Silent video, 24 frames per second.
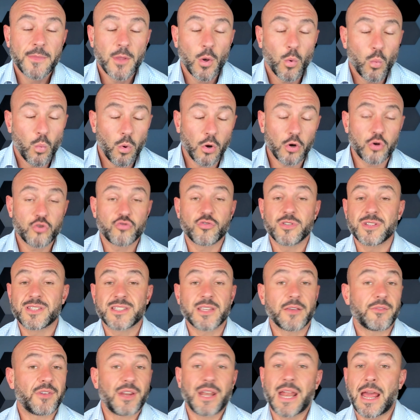
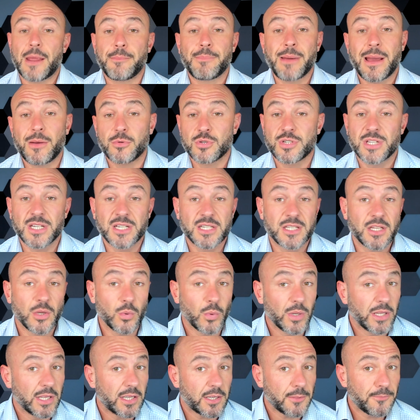£179.60 a
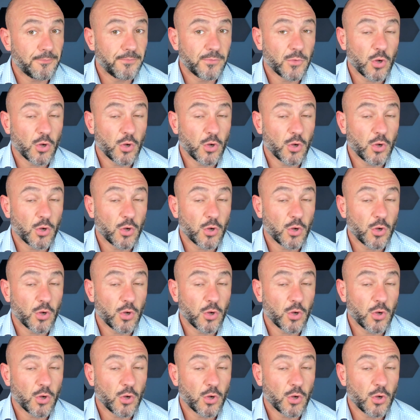week